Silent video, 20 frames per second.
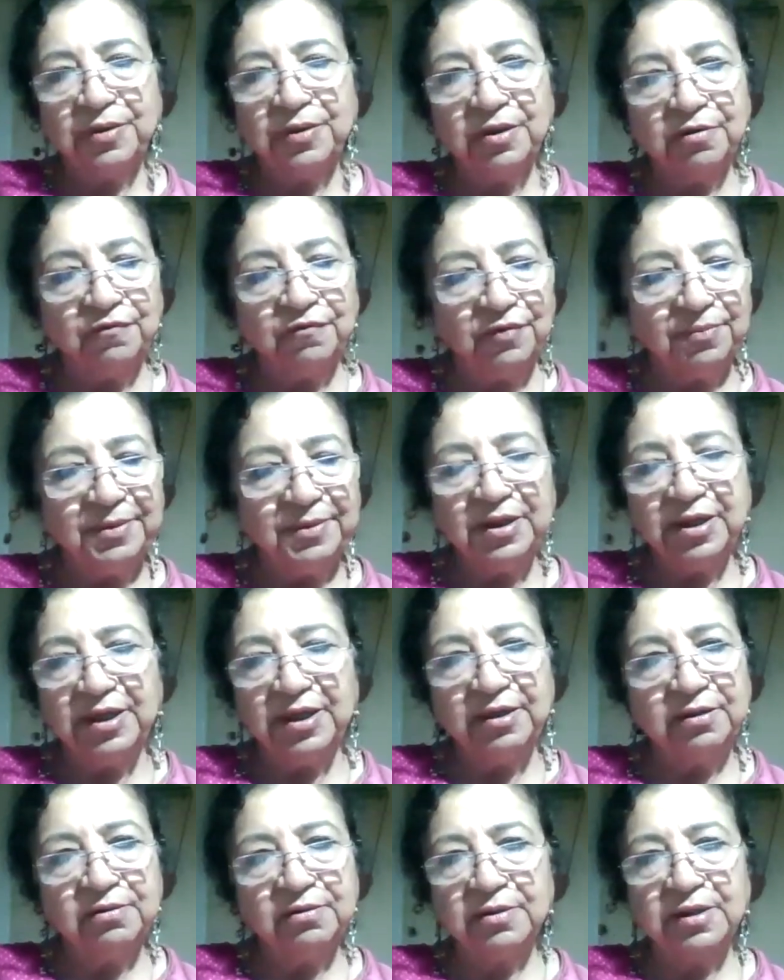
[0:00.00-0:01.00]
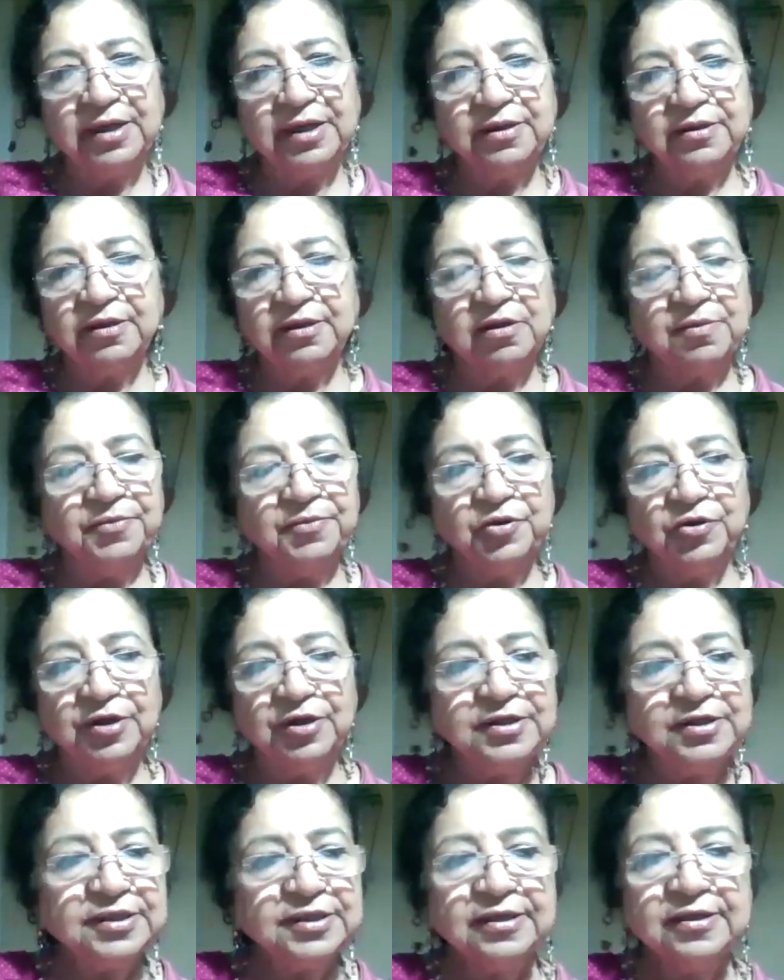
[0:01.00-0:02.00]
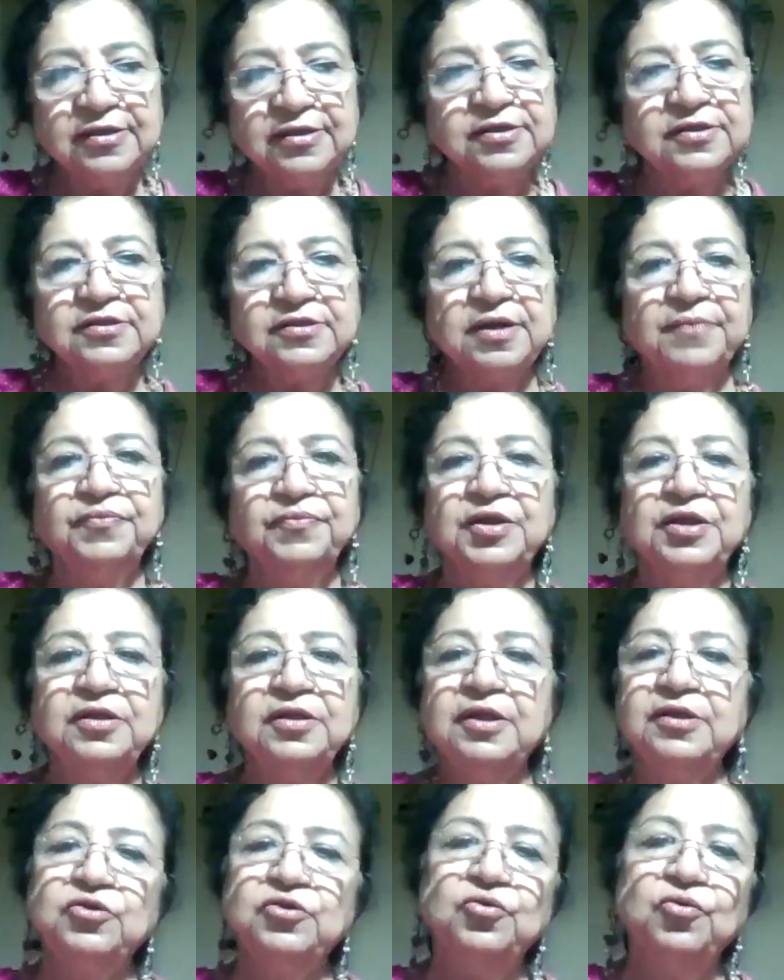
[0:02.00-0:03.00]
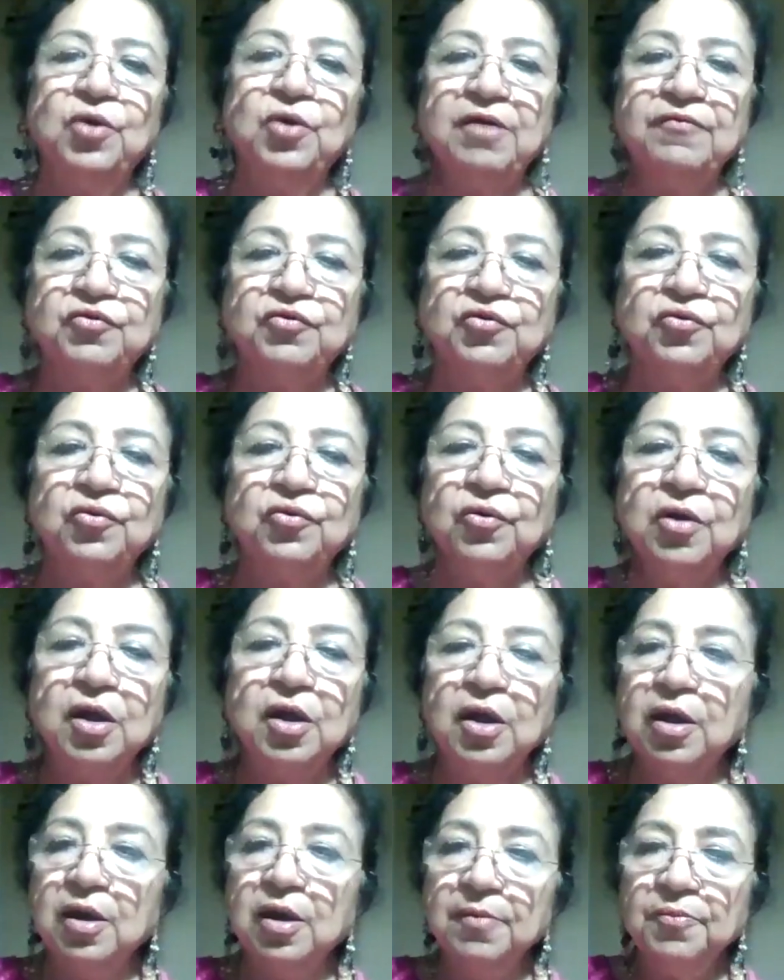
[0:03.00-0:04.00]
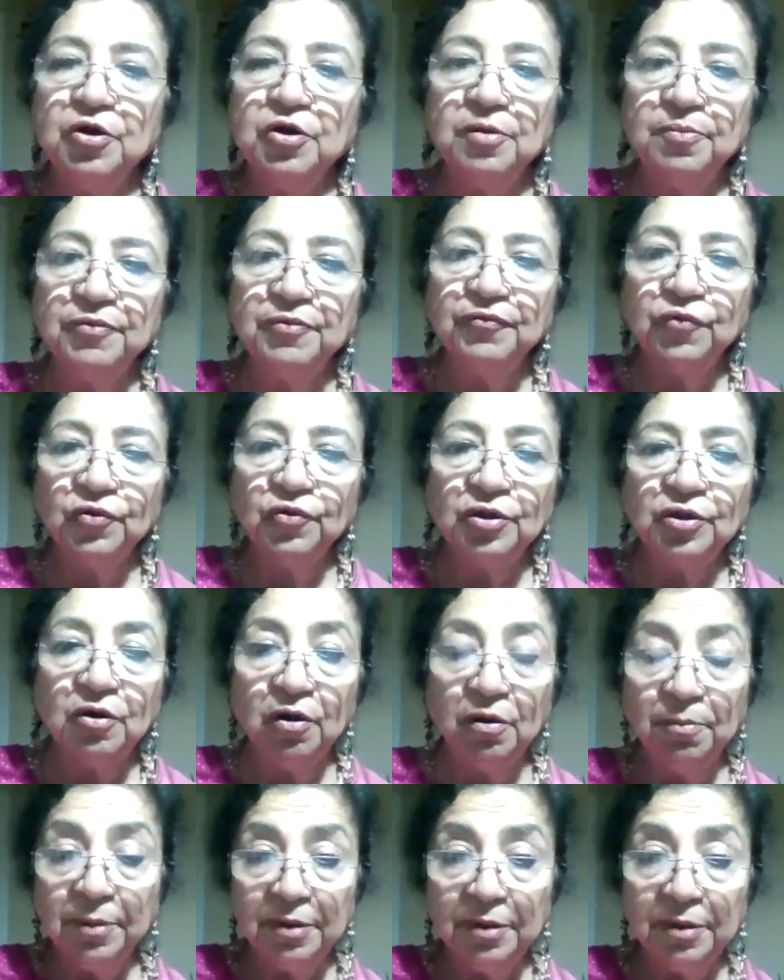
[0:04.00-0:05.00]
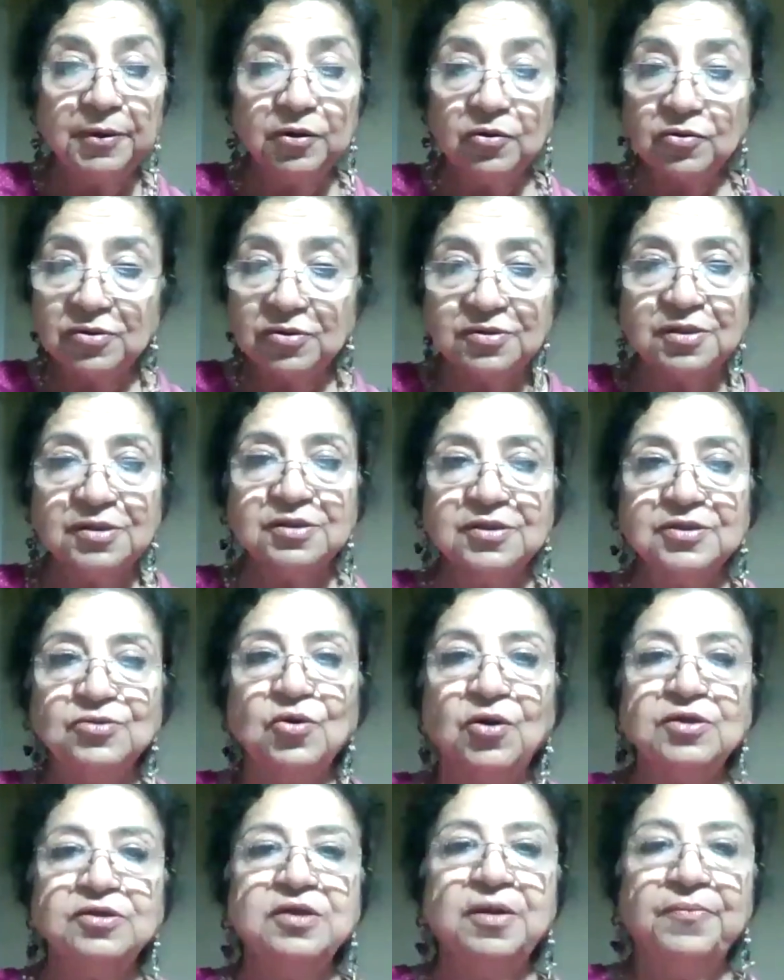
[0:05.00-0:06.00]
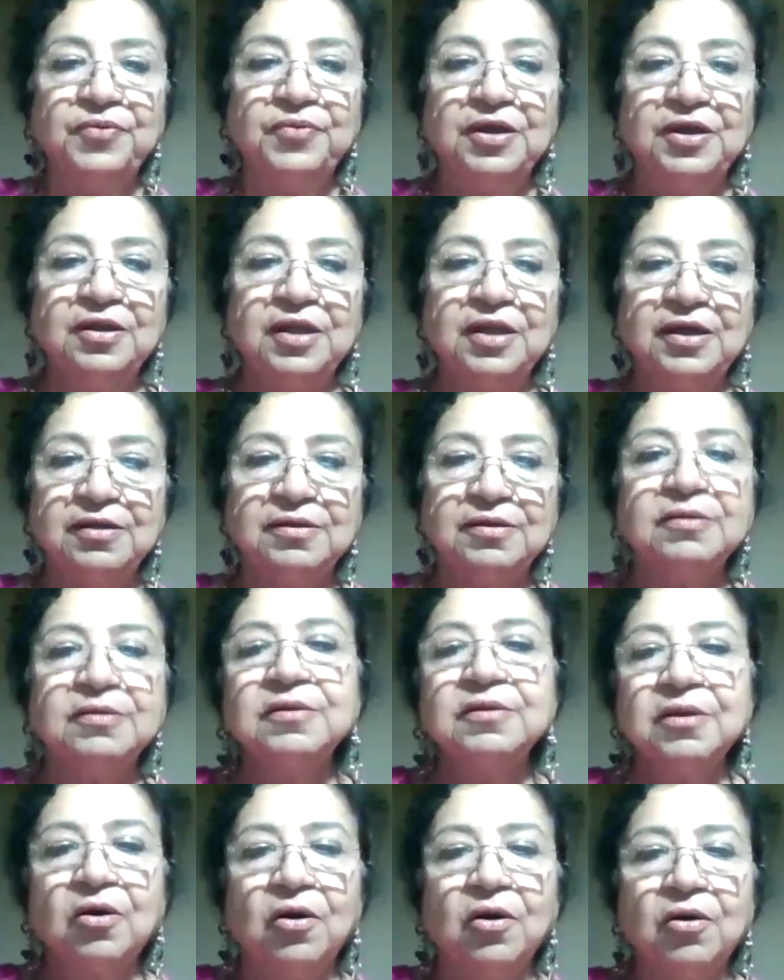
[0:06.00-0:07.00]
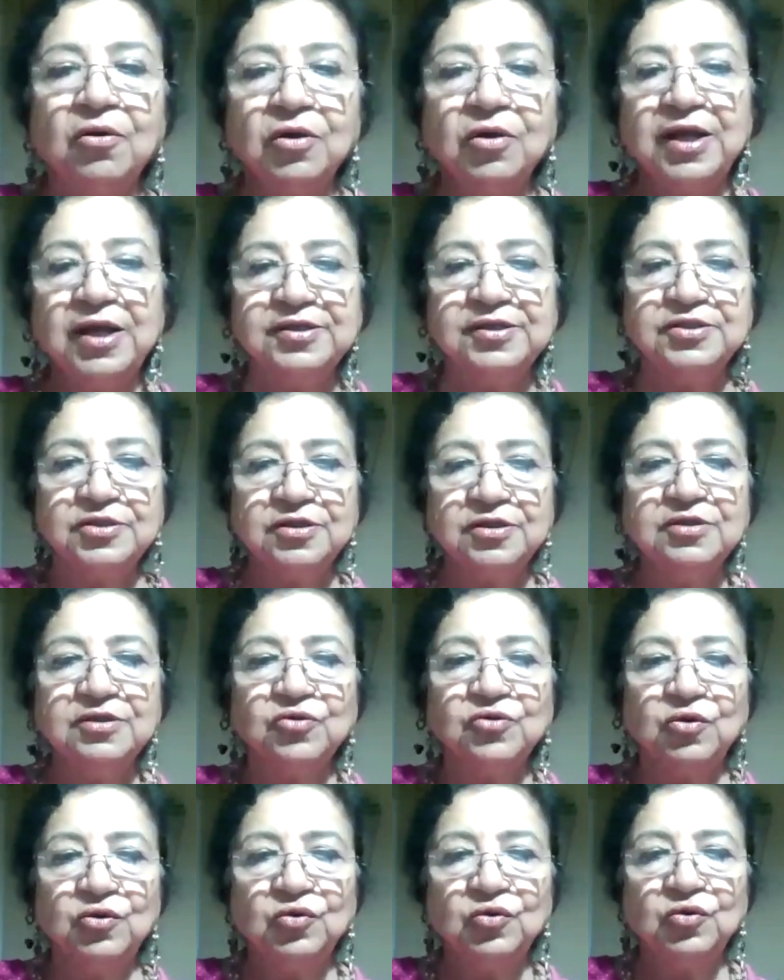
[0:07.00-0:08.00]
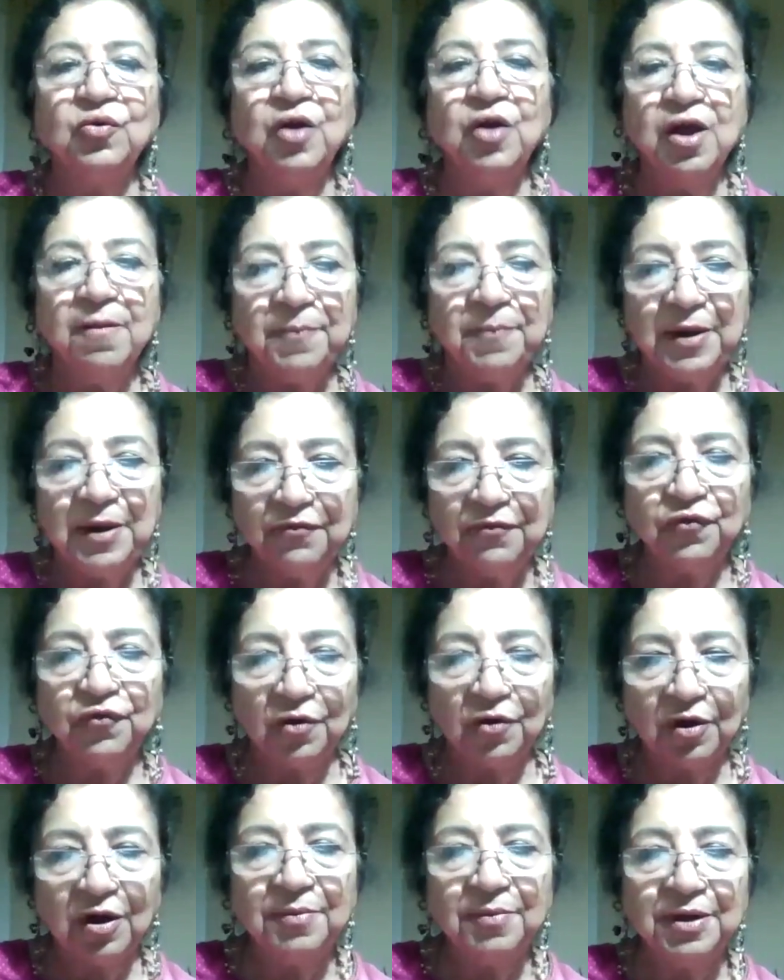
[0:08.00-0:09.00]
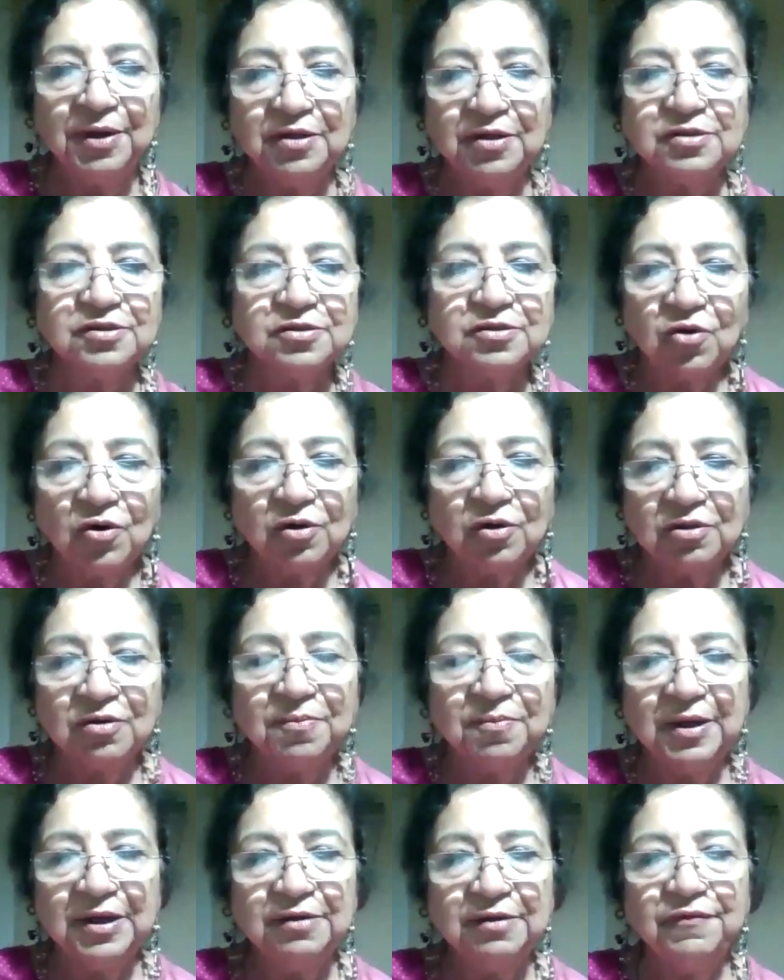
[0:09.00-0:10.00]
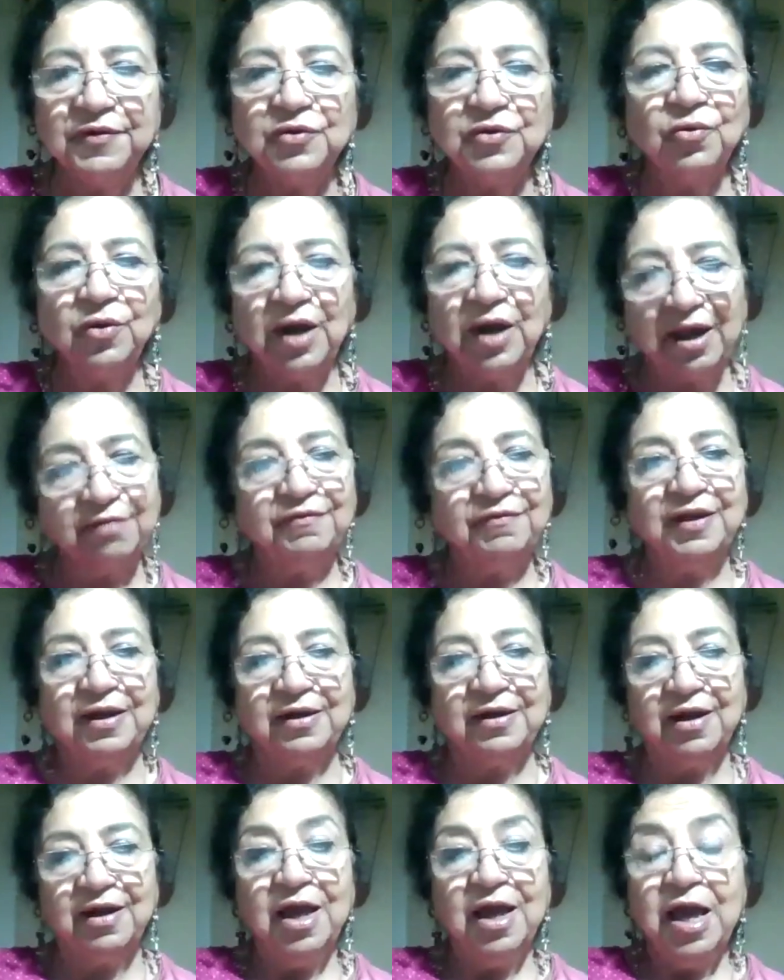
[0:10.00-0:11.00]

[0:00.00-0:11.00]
women and the community said, this is something that you have to put it before the government, because this is not something that organization is going to pay for. This is not the money, we don't have that.